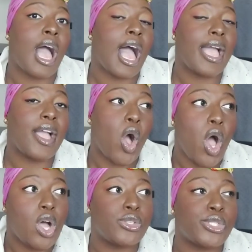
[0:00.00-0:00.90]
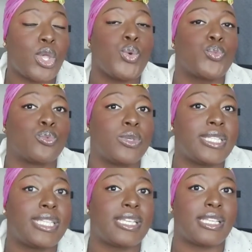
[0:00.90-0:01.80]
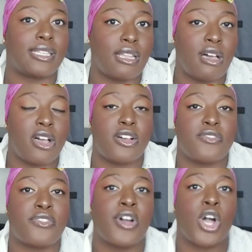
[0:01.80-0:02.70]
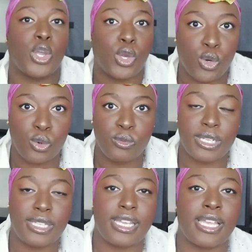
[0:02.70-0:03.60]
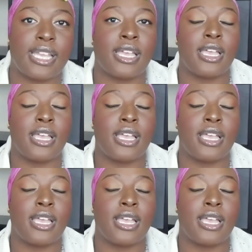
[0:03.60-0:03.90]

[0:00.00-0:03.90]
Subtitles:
I also really love acrylic